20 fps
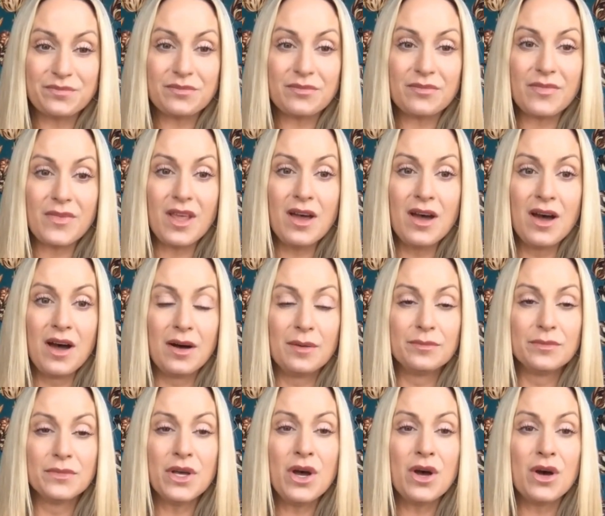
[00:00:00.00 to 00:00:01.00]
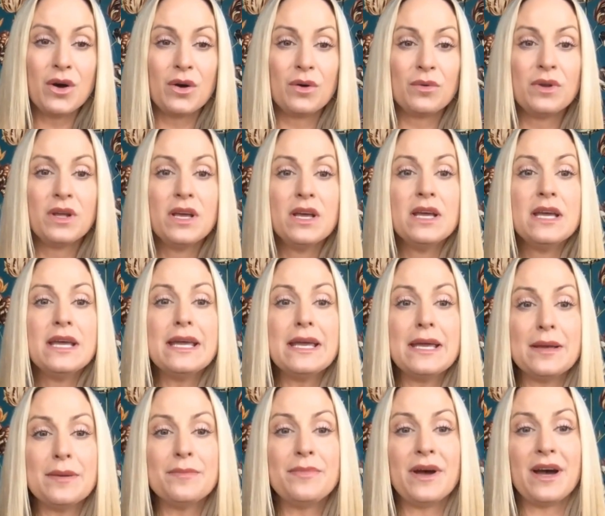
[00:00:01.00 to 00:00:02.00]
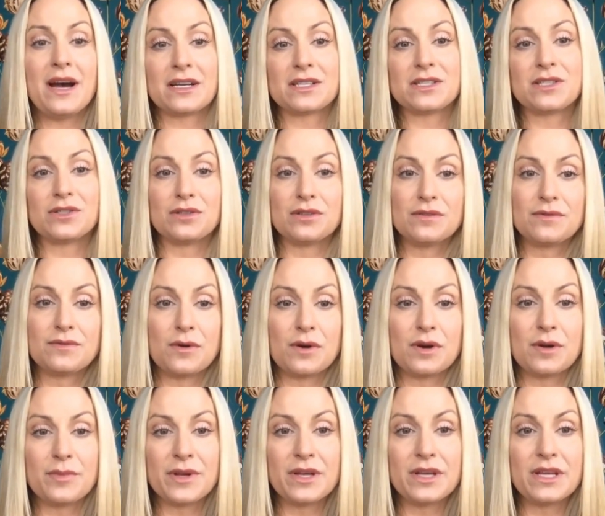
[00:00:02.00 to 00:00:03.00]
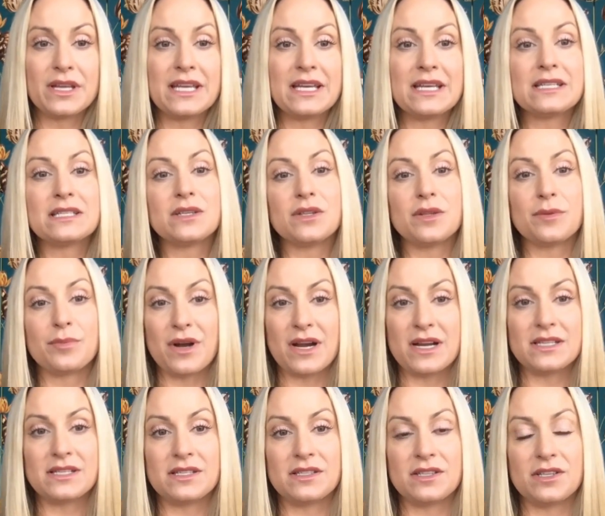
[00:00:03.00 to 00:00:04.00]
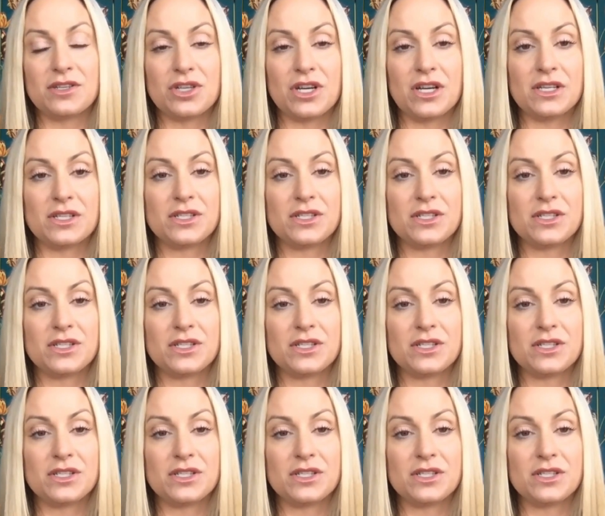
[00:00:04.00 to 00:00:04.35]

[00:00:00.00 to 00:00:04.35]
loan impacts their affordability until the prices adjust.